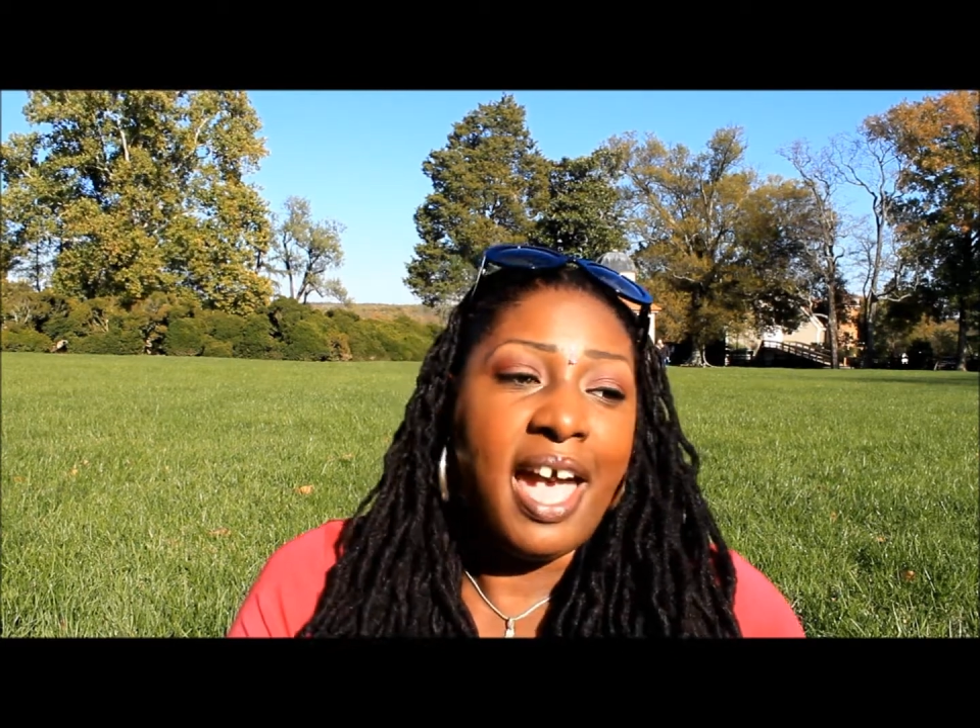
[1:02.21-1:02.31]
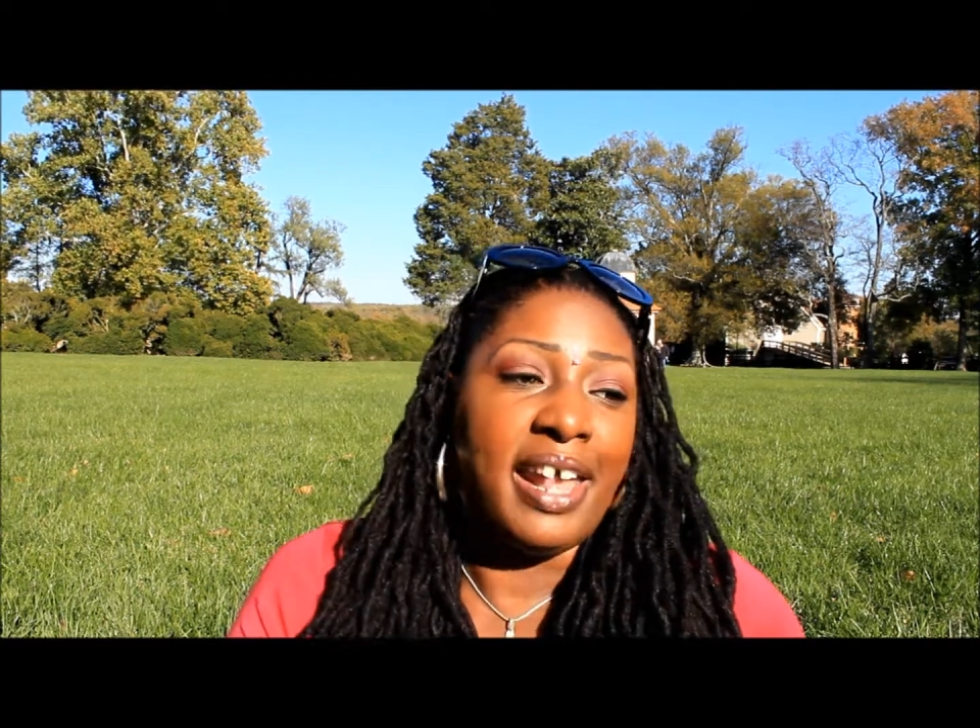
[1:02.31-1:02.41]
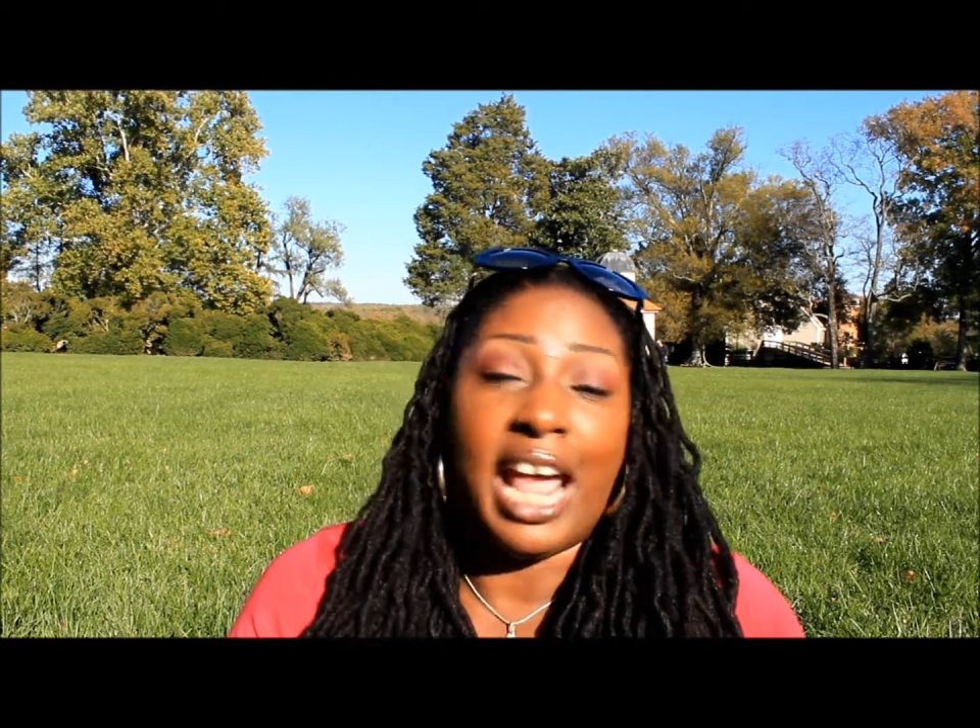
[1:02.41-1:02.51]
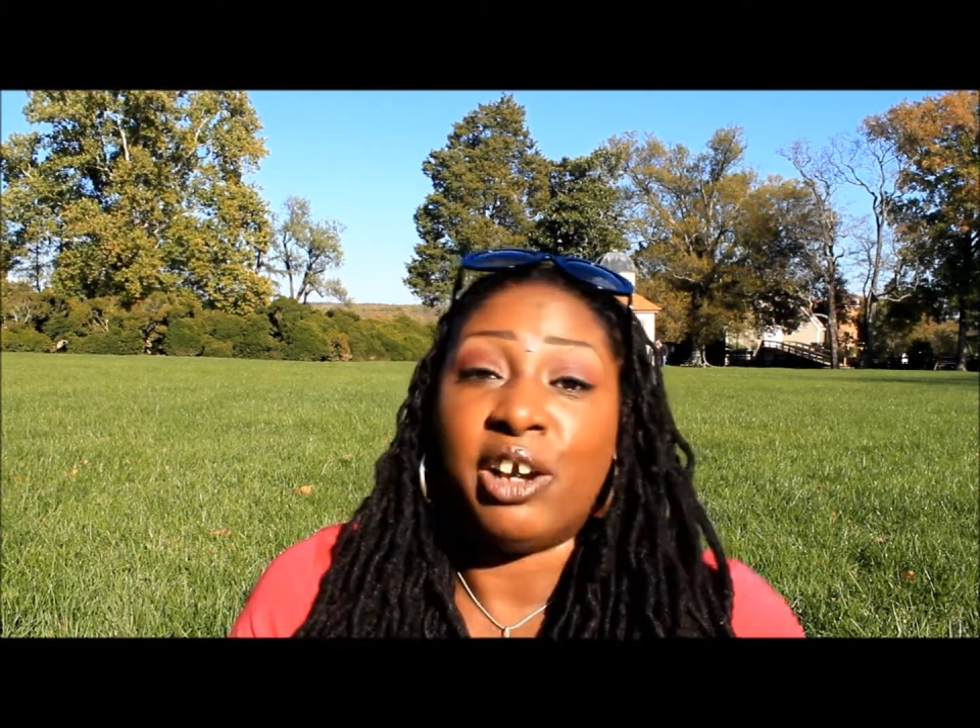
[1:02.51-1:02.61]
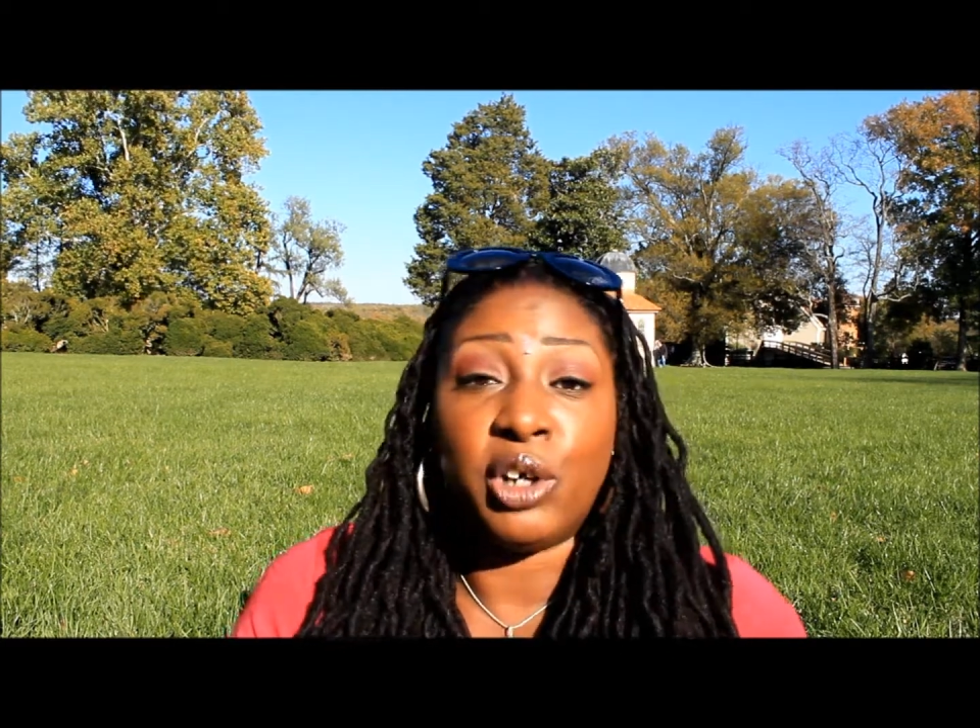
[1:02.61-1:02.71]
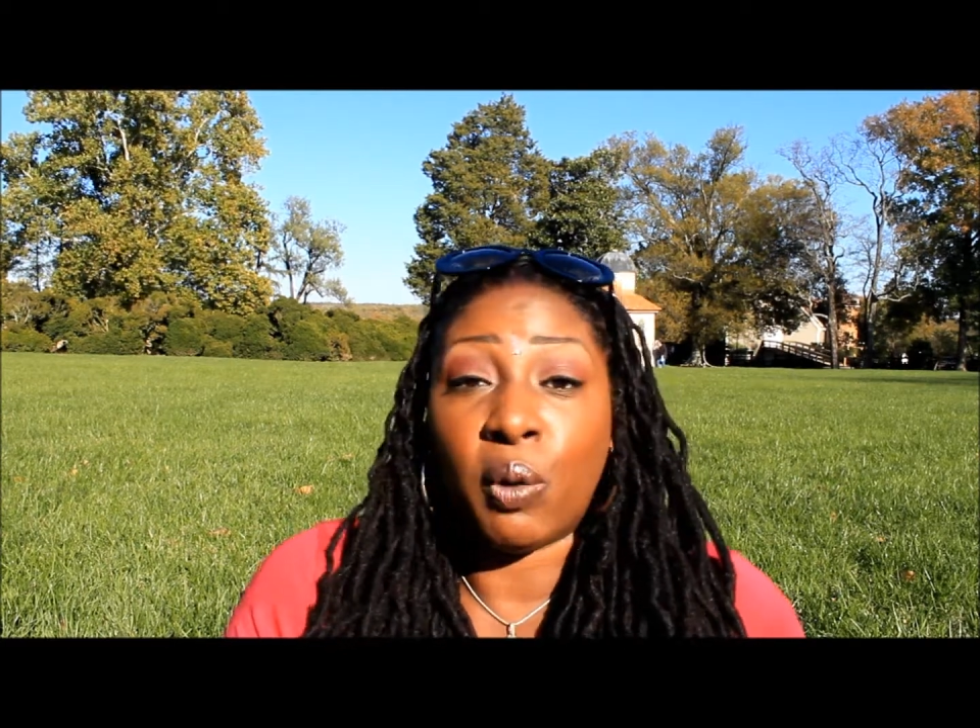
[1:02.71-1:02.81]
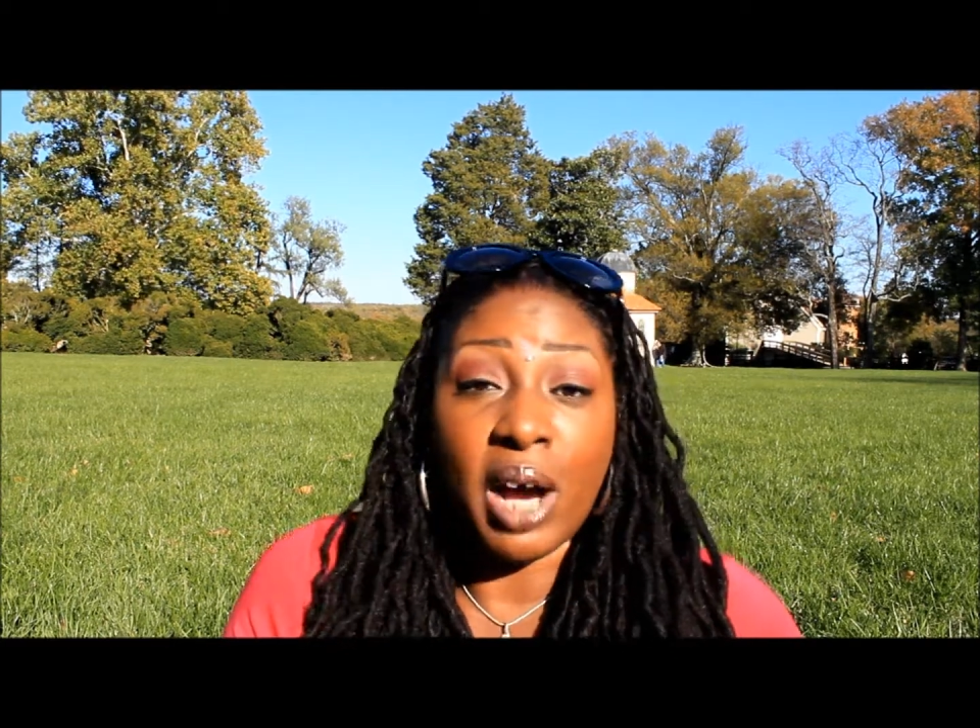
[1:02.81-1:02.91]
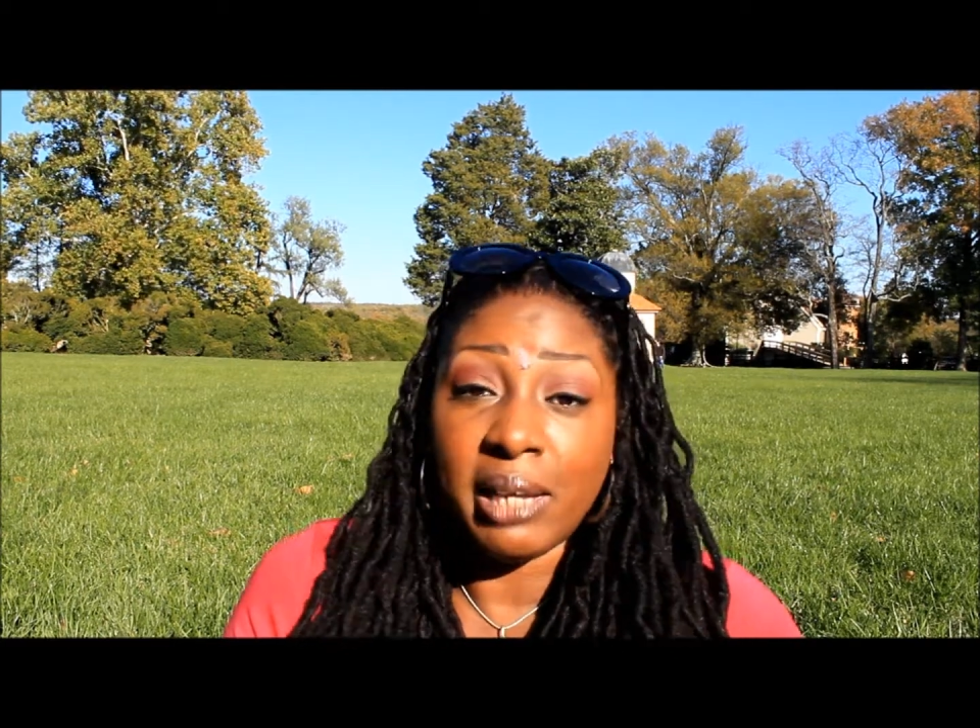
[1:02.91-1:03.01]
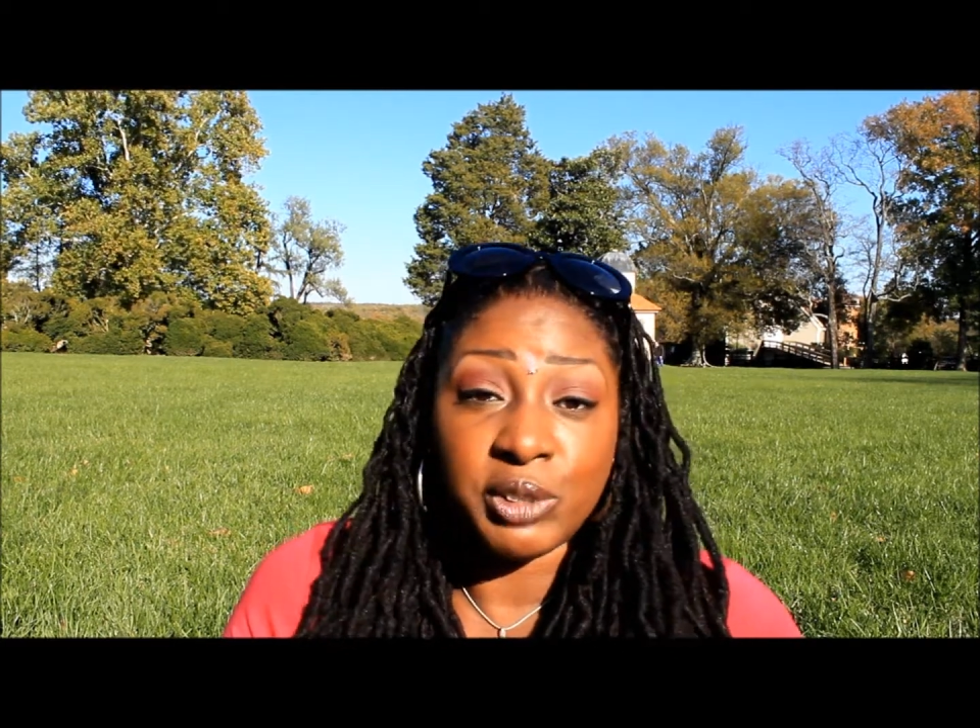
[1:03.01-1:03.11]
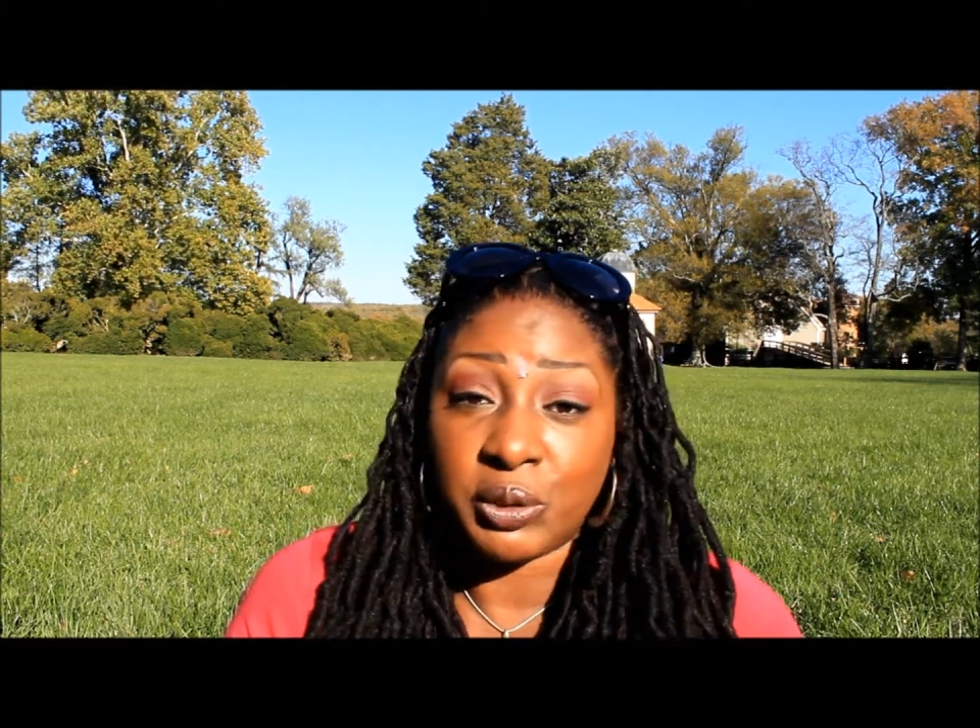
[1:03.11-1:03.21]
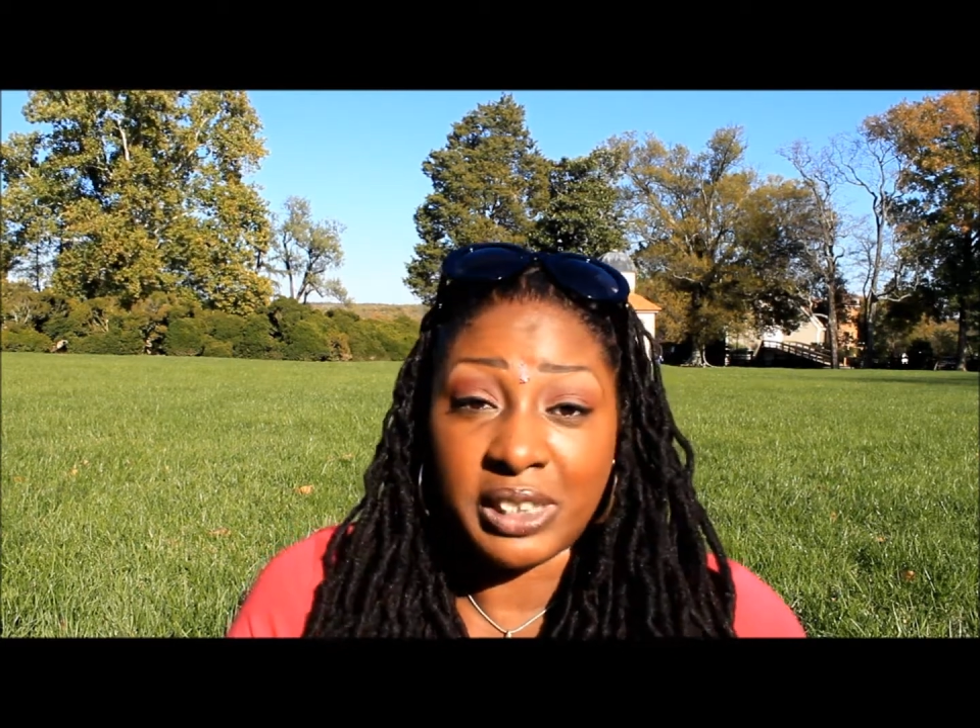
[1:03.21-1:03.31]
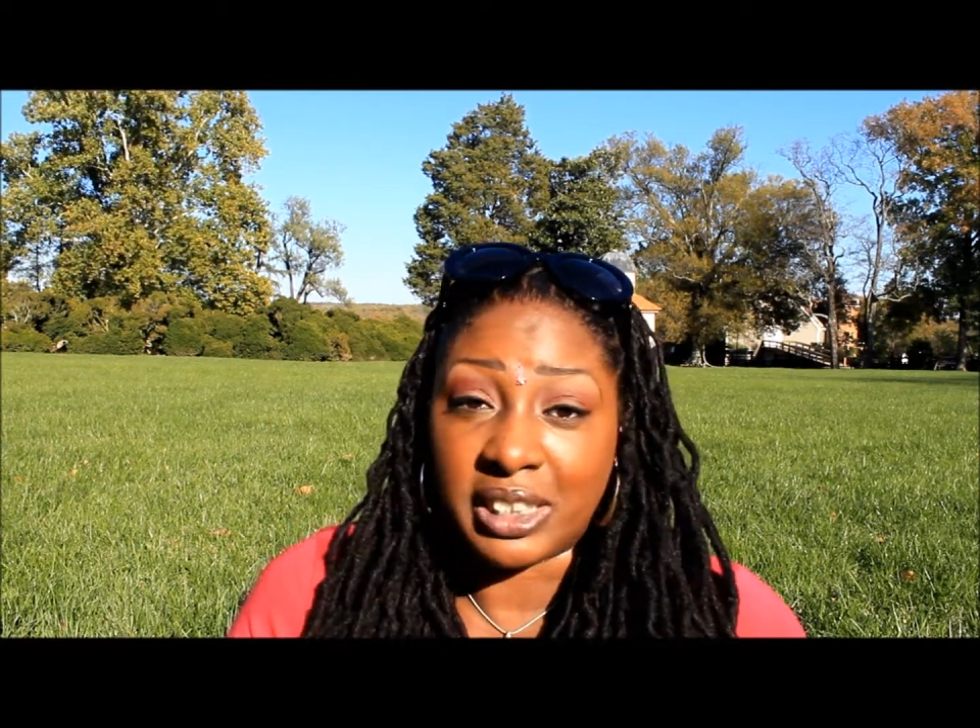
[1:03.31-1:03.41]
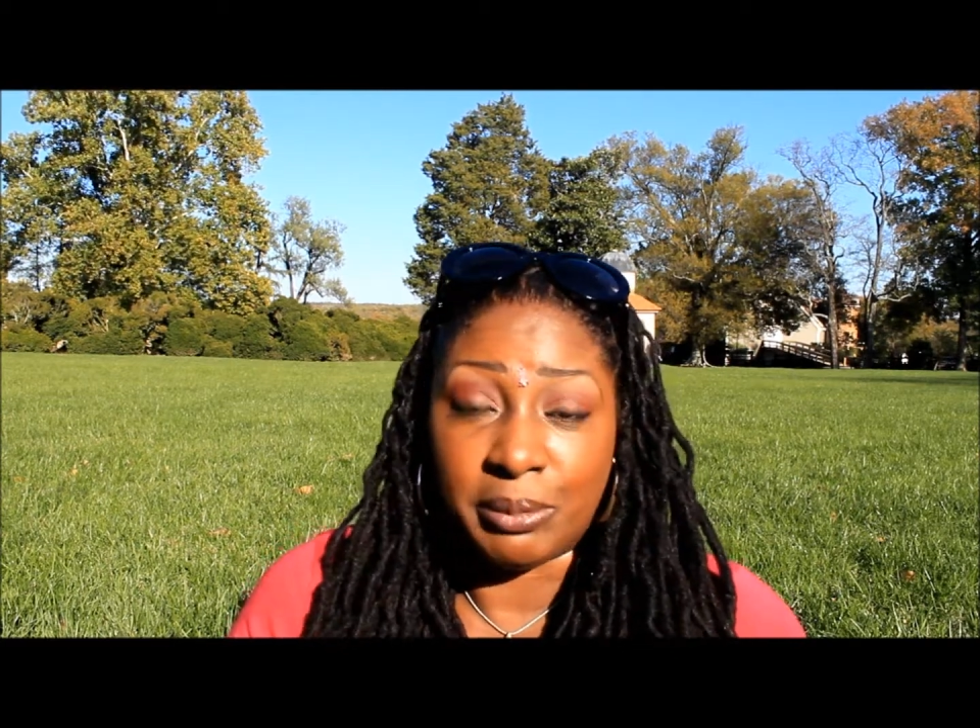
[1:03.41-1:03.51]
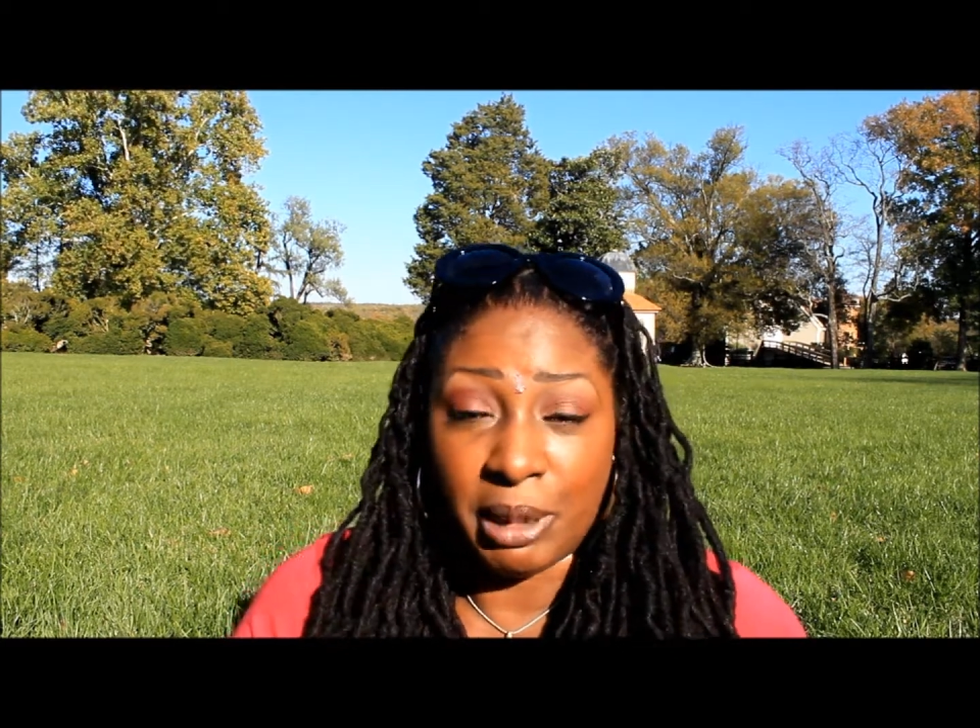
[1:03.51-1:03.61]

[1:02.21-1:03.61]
And I don't know why I'm so addicted.